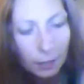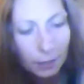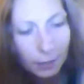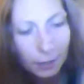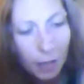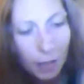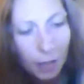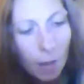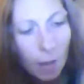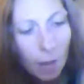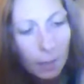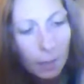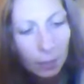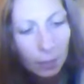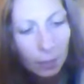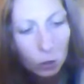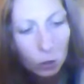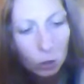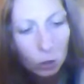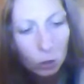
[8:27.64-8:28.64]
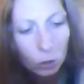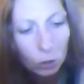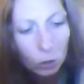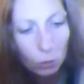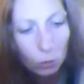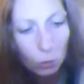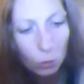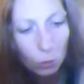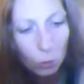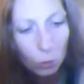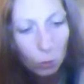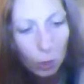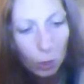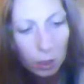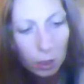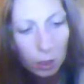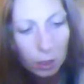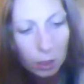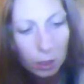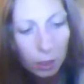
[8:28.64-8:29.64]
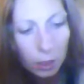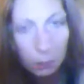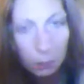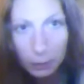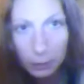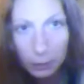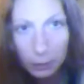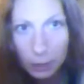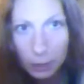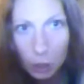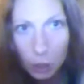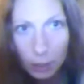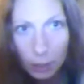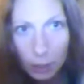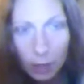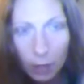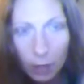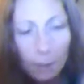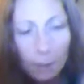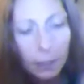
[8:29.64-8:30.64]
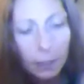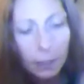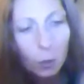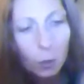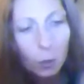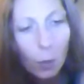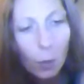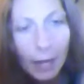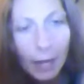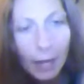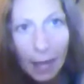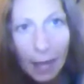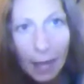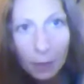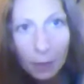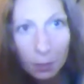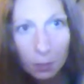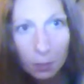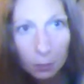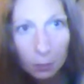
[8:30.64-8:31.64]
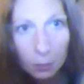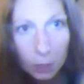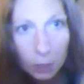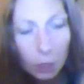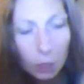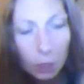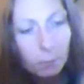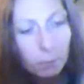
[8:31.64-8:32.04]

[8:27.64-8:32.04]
coming to the completion, not being quite at the completion,